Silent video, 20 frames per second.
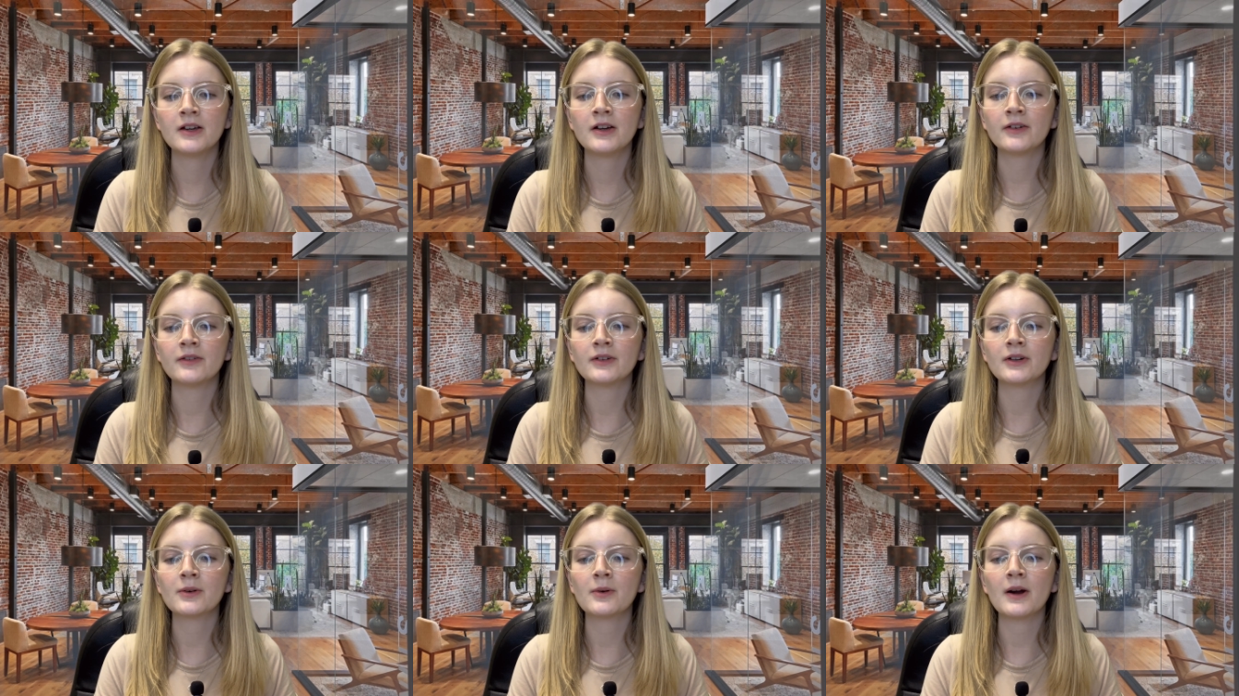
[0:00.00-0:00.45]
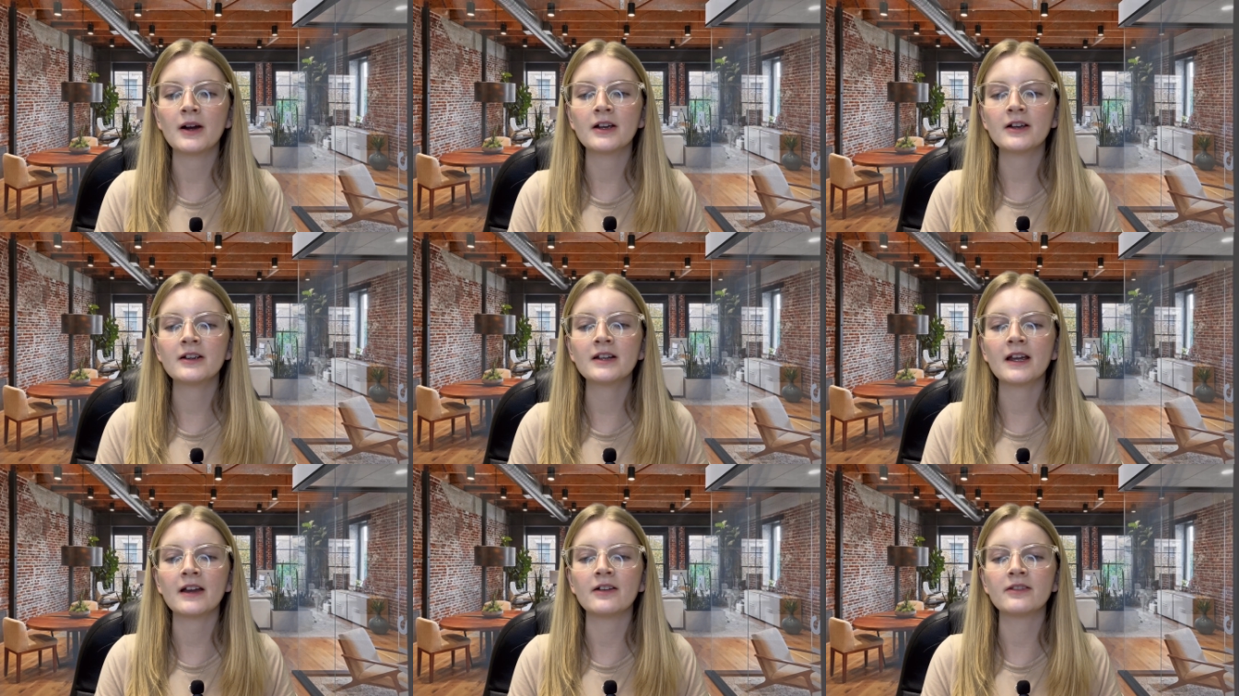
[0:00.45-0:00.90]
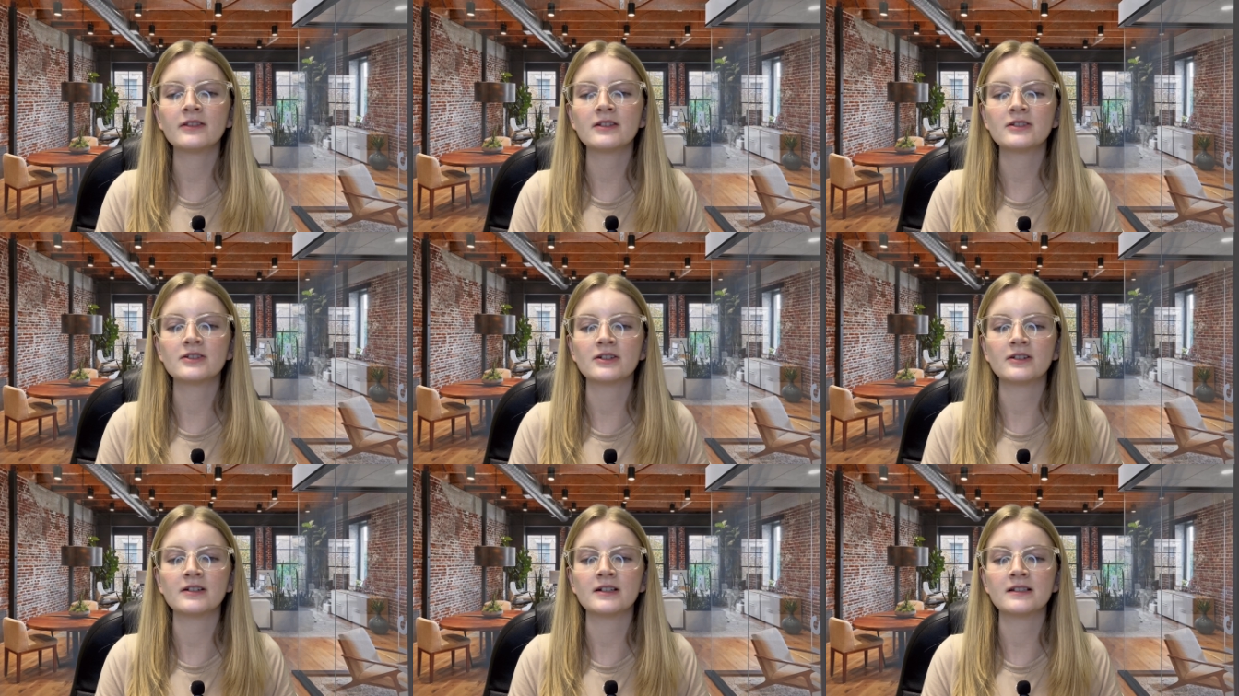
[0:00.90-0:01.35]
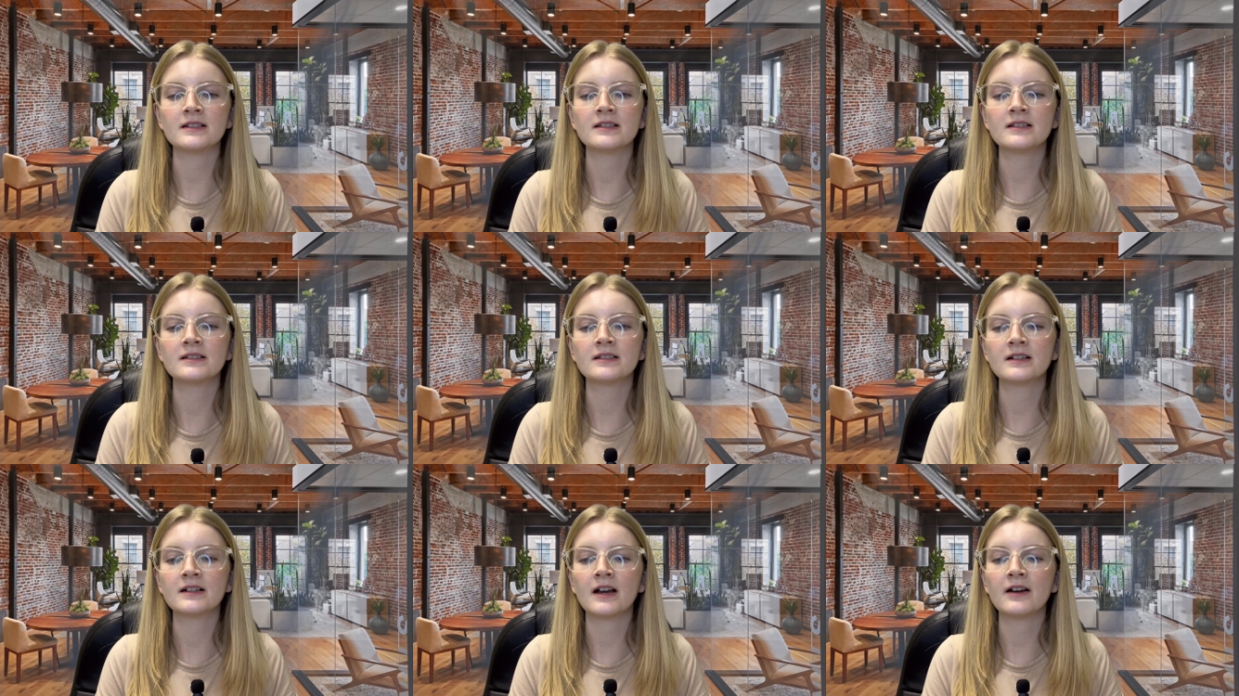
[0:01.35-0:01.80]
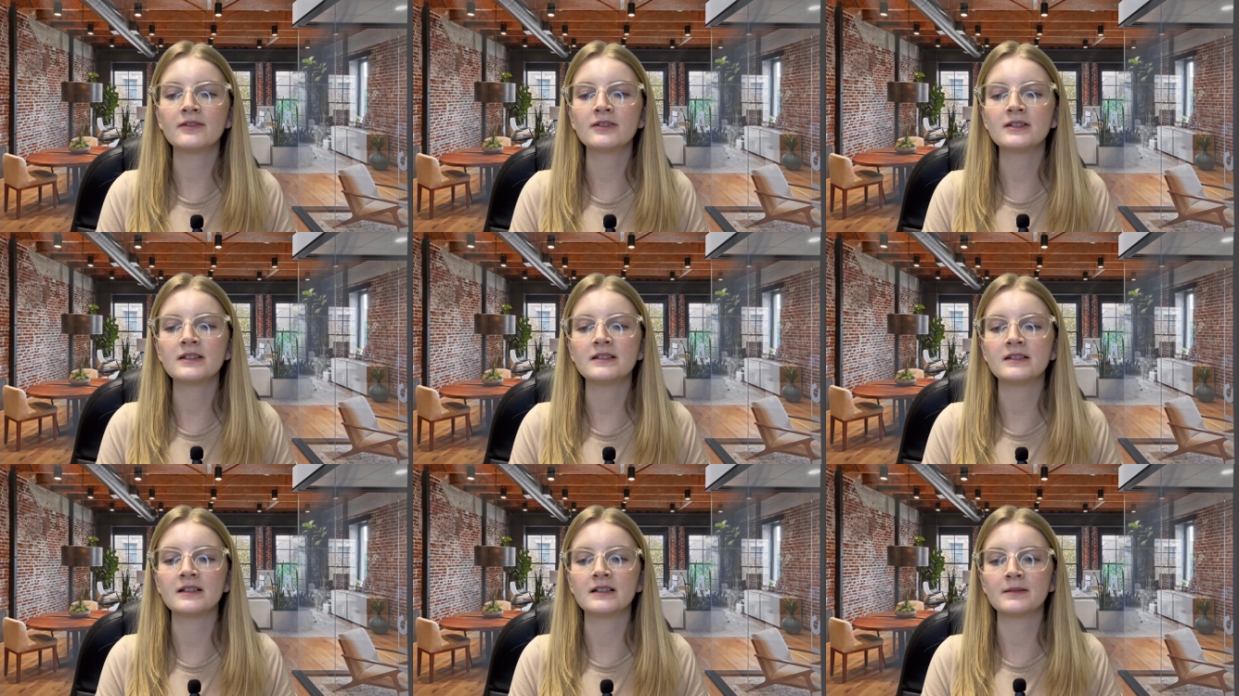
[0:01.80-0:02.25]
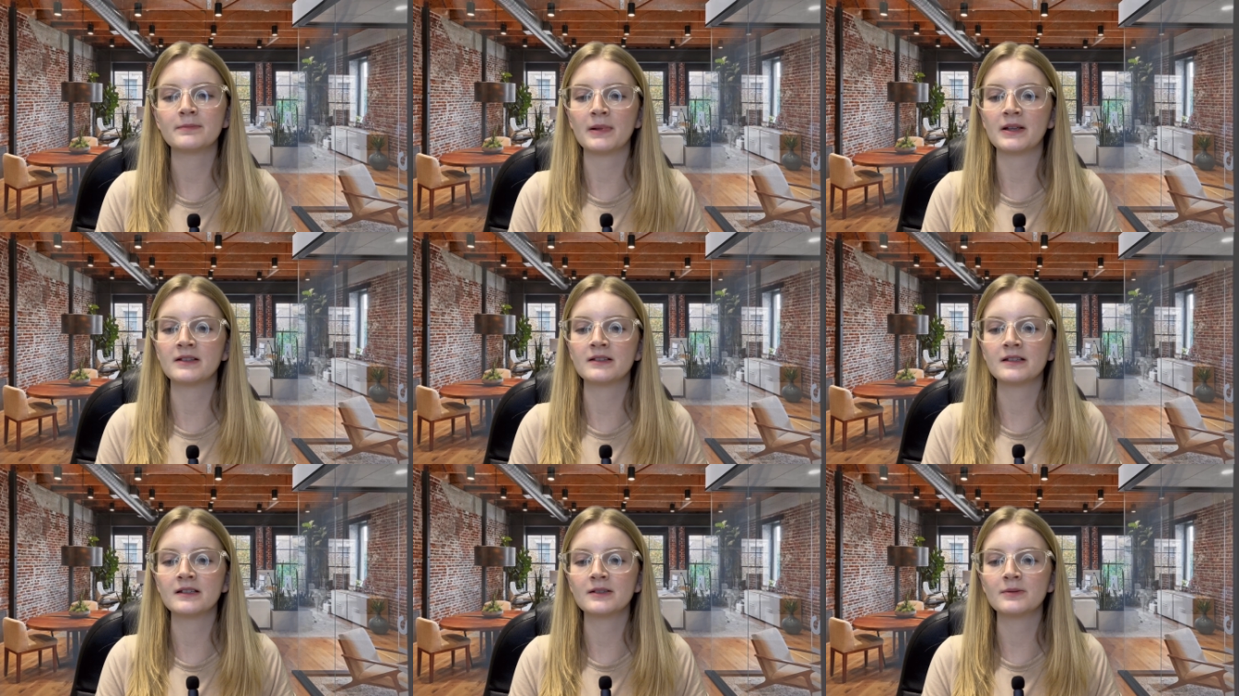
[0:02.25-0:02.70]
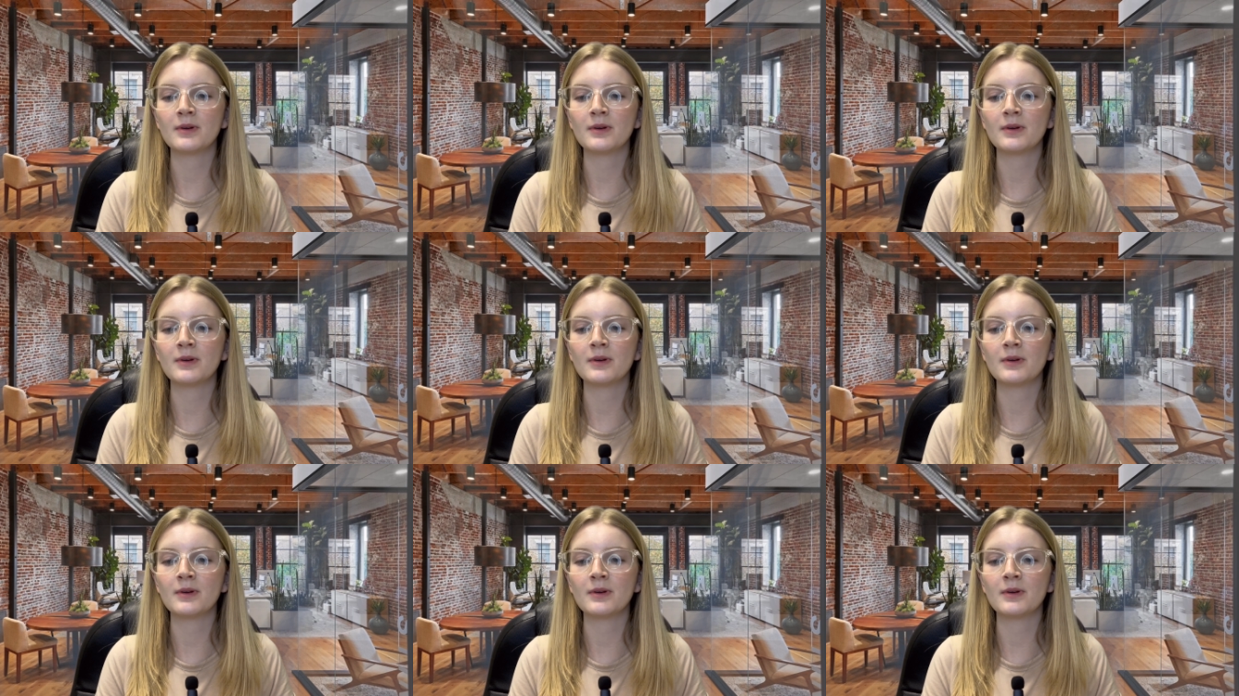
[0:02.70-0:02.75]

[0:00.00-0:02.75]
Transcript: Requiring health insurances to cover these expenses